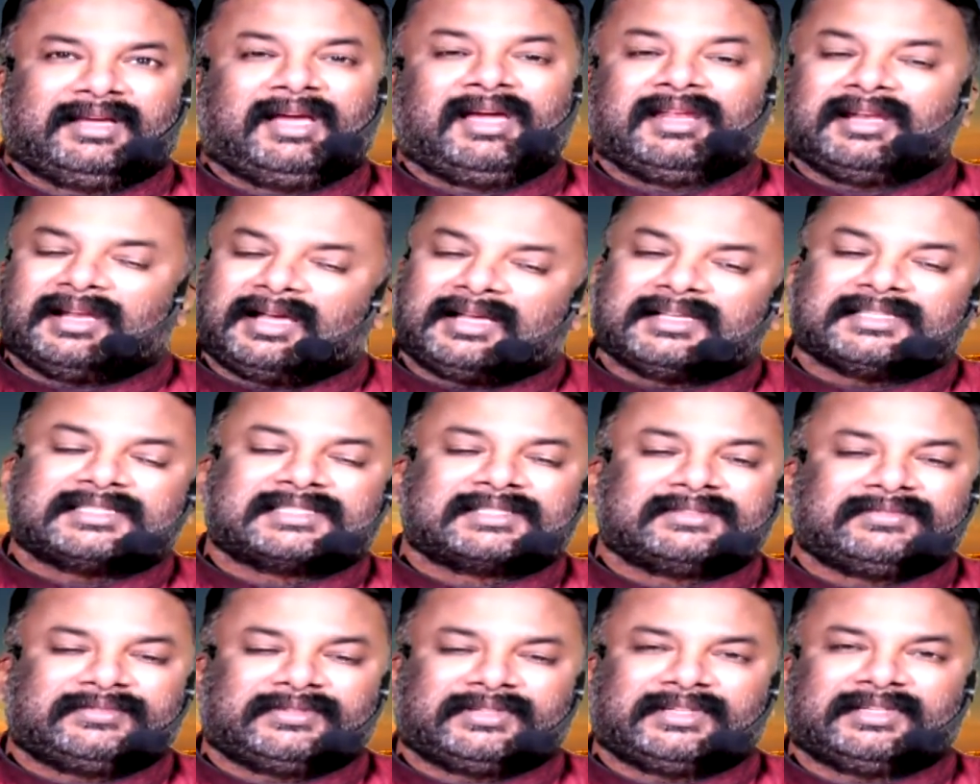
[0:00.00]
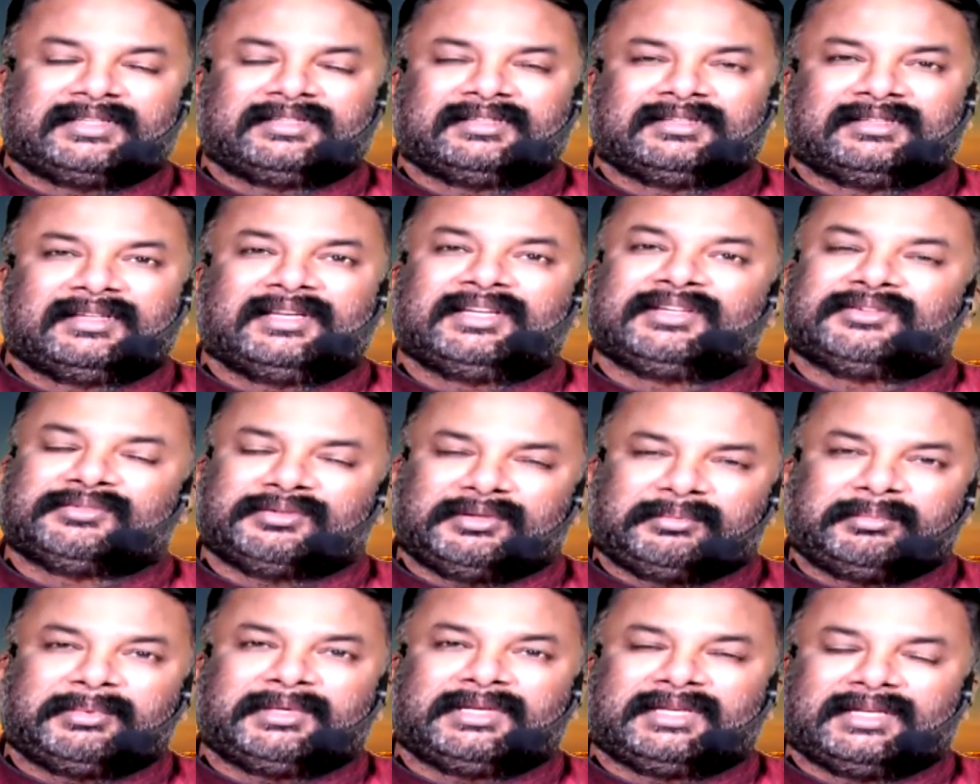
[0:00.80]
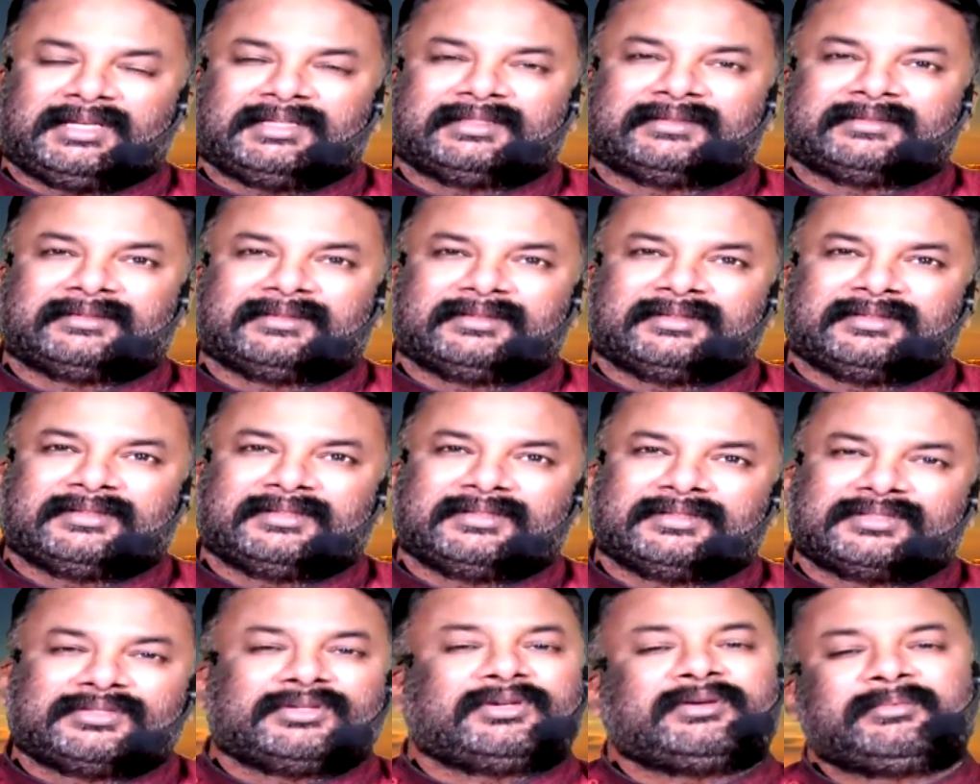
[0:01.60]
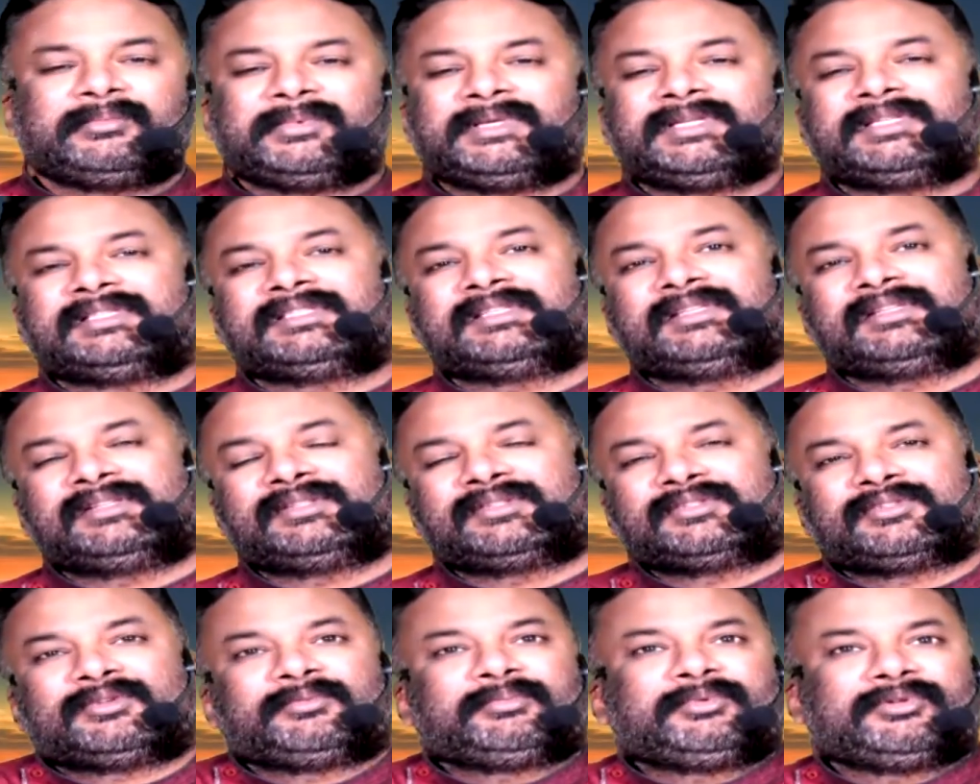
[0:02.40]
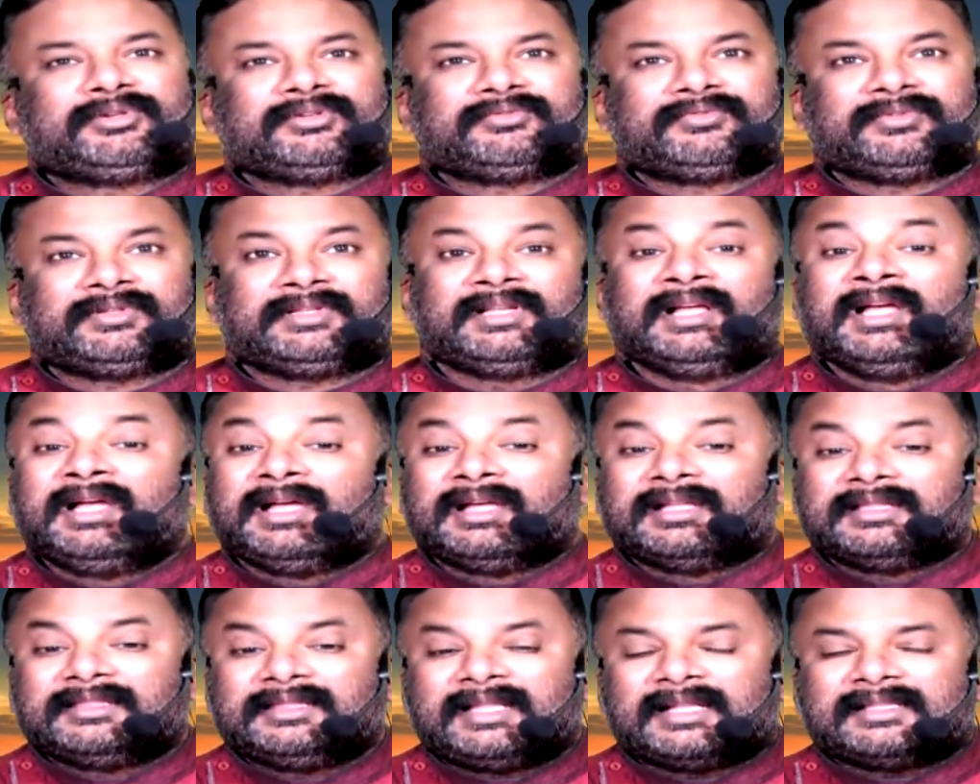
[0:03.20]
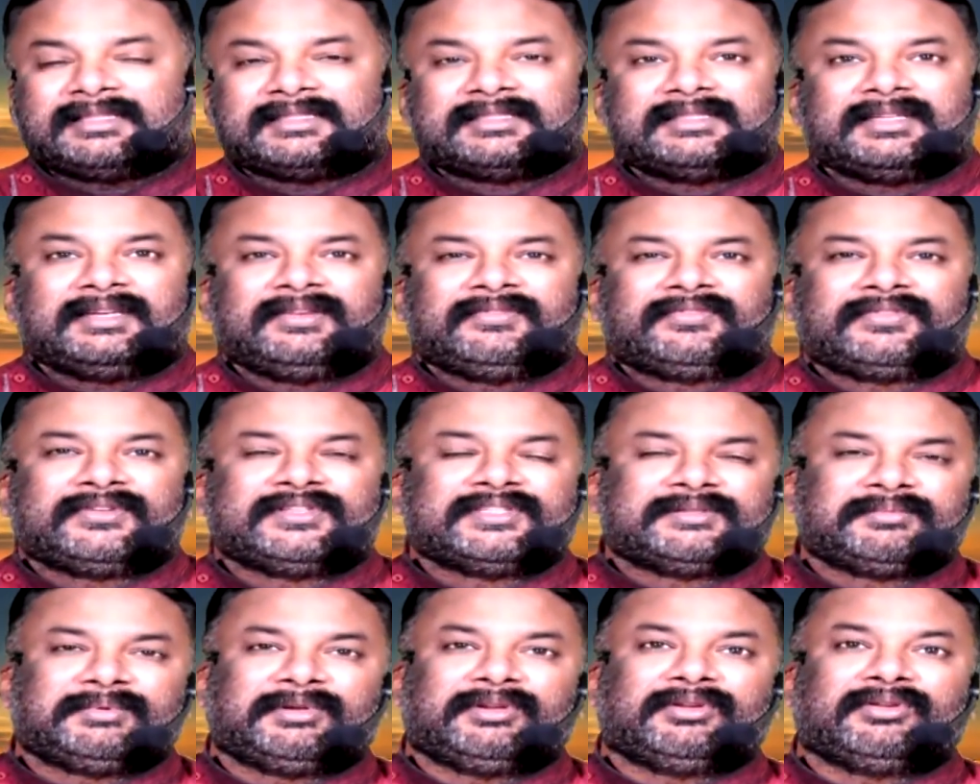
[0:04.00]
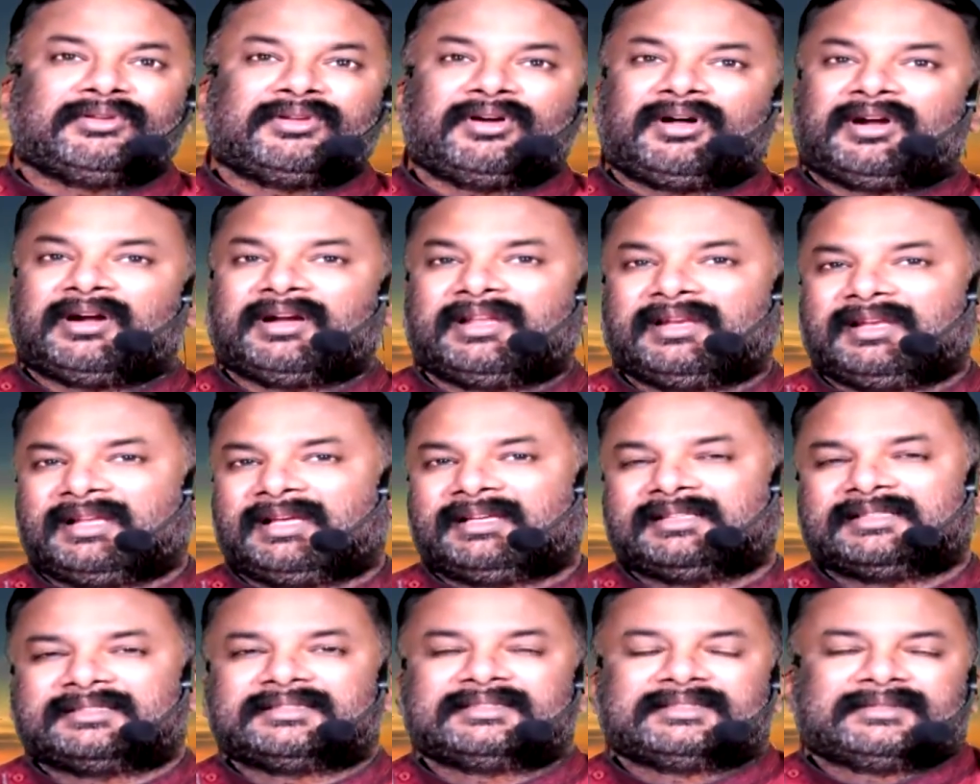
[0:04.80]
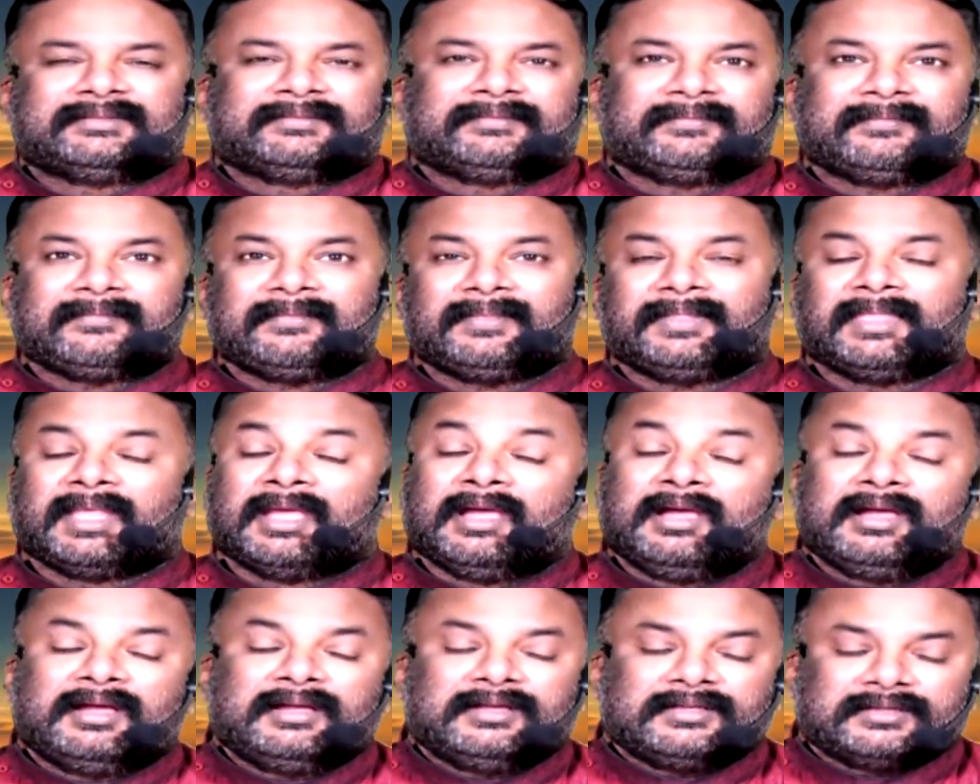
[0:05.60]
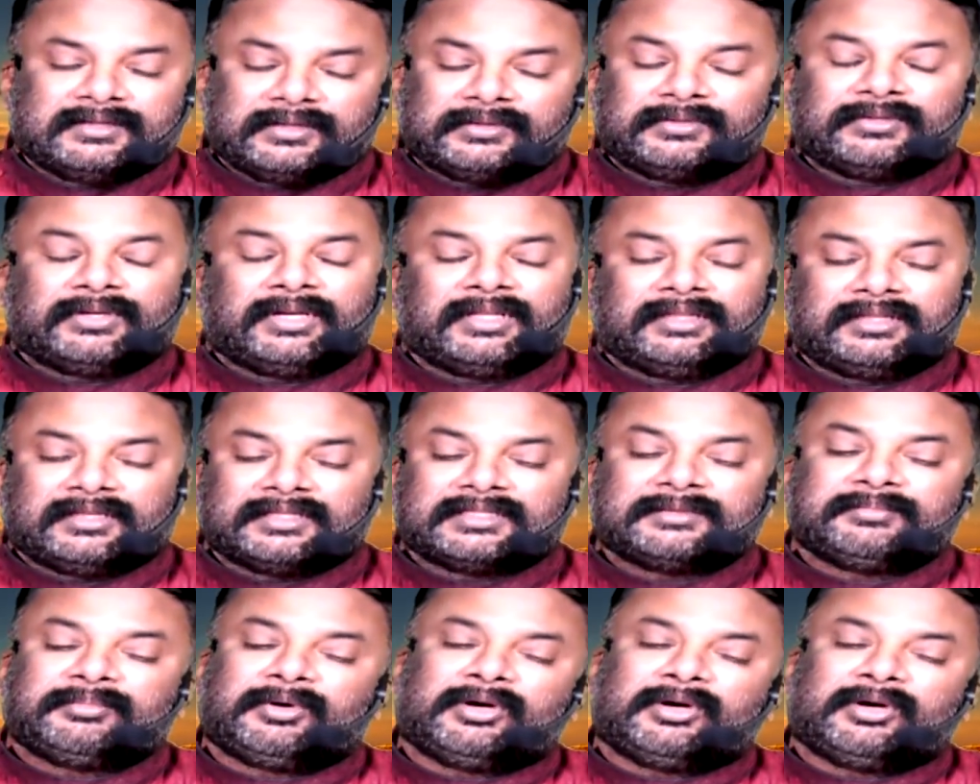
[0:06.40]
and ask for it, it will be done. So amazing, so beautiful. That's the difference between God and us. So today, this